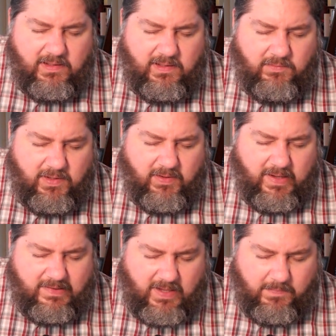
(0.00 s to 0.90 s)
and
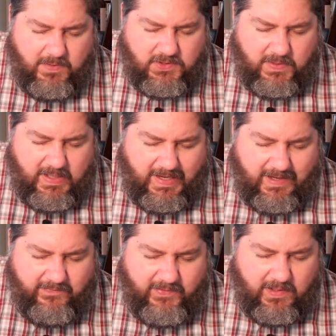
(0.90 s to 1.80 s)
realize how much we
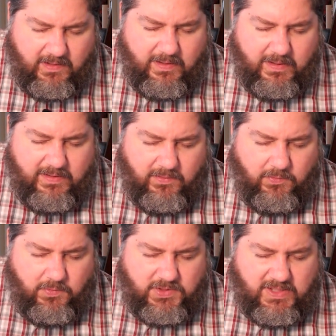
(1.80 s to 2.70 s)
have in the
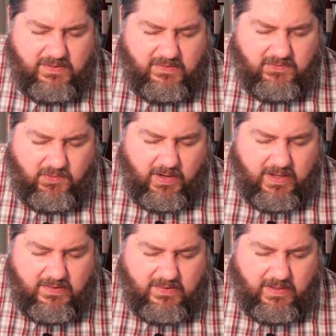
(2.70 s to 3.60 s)
Lord Jesus
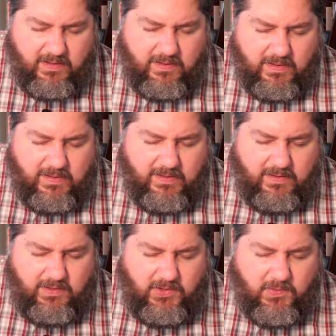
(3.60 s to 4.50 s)
Christ and
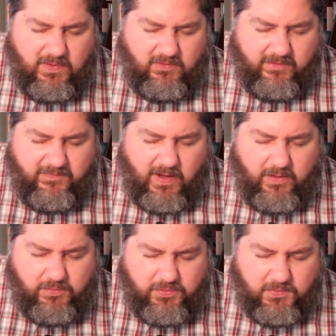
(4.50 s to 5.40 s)
you as our
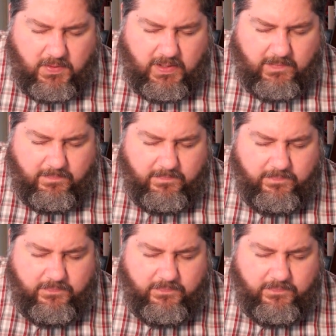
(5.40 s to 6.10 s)
Father through him.